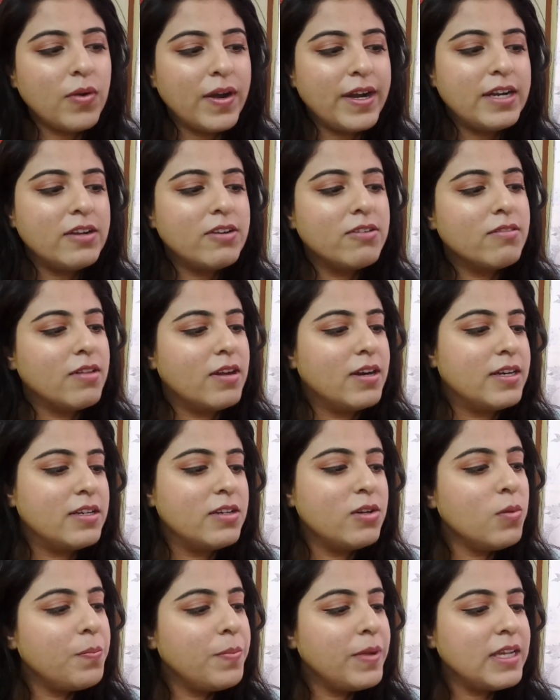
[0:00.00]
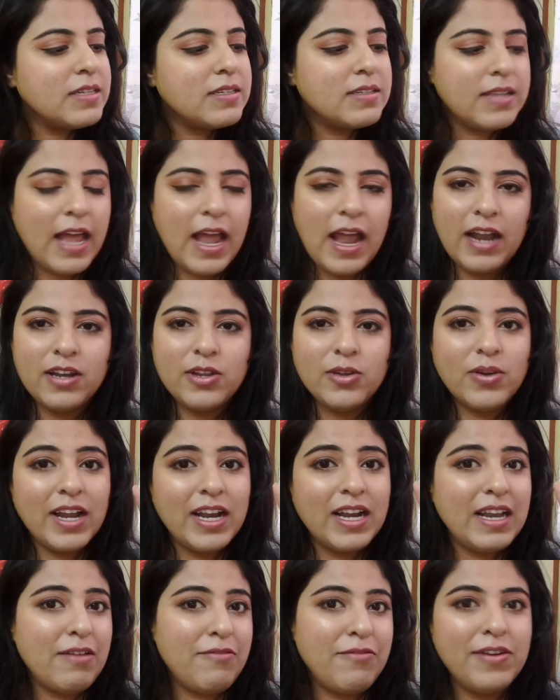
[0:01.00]
20 to 30 rupees, and you
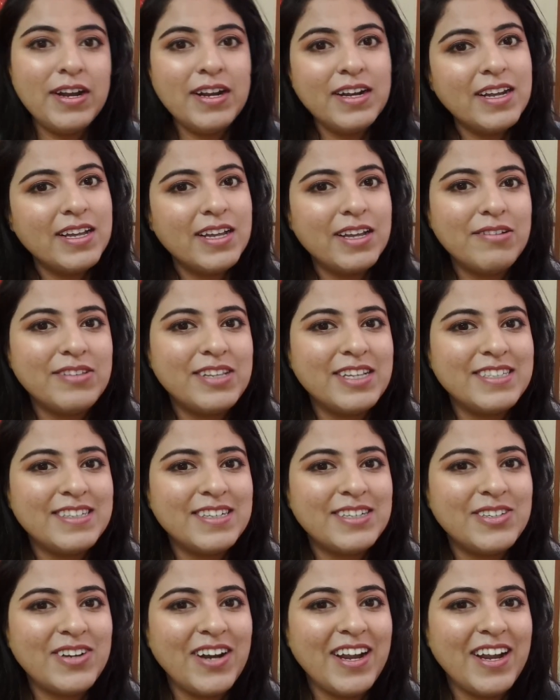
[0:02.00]
can definitely give these a